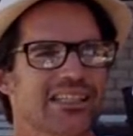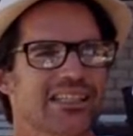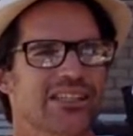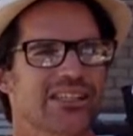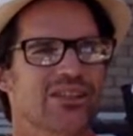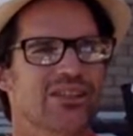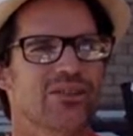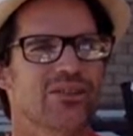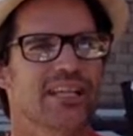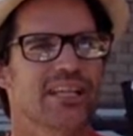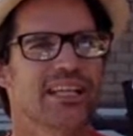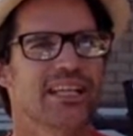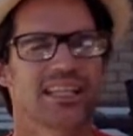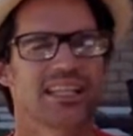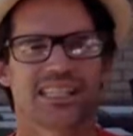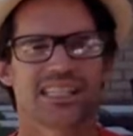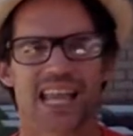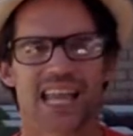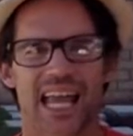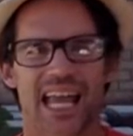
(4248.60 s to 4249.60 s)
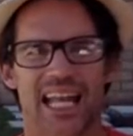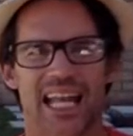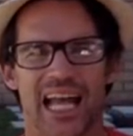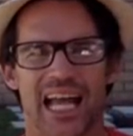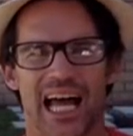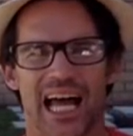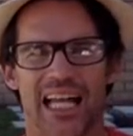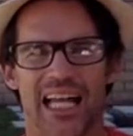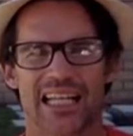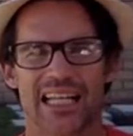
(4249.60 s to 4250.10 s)
Tune into the
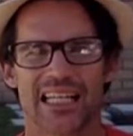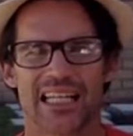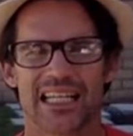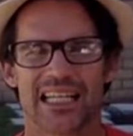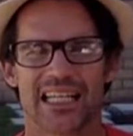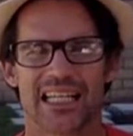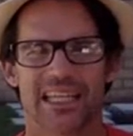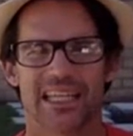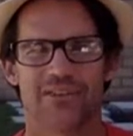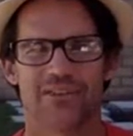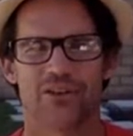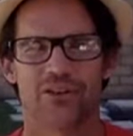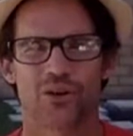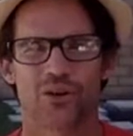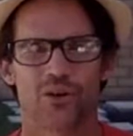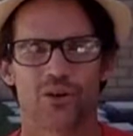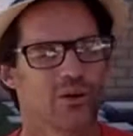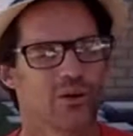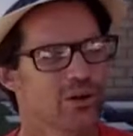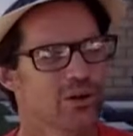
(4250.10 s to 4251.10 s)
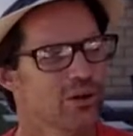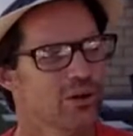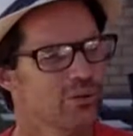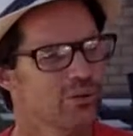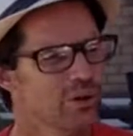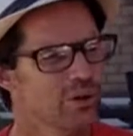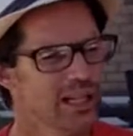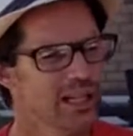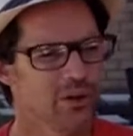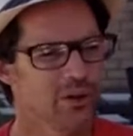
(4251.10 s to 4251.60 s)
Sandlot if you're
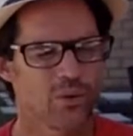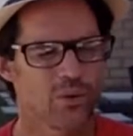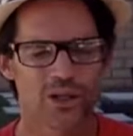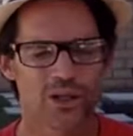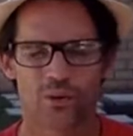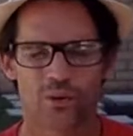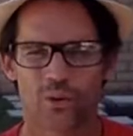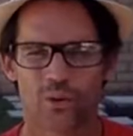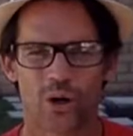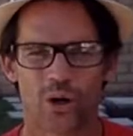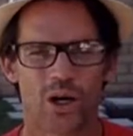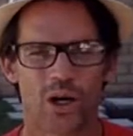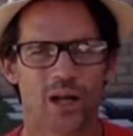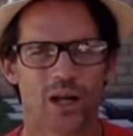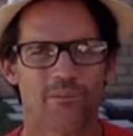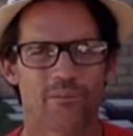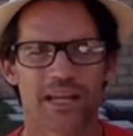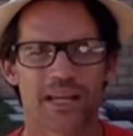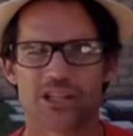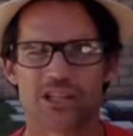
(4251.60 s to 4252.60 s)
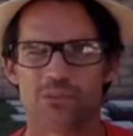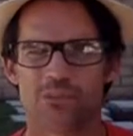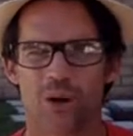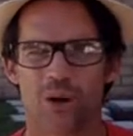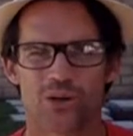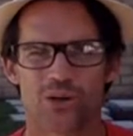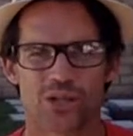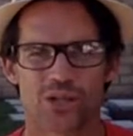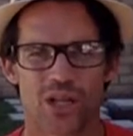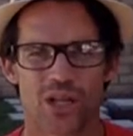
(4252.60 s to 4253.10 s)
really wanting to work on
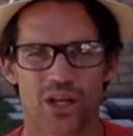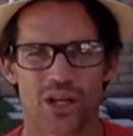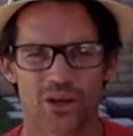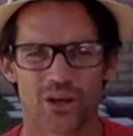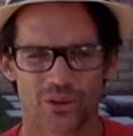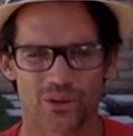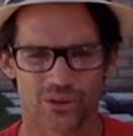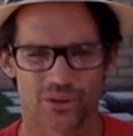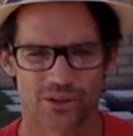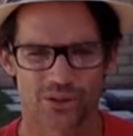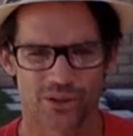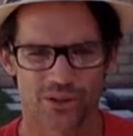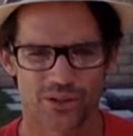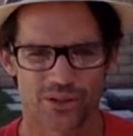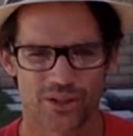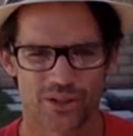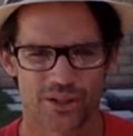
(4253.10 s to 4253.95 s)
baseball skills.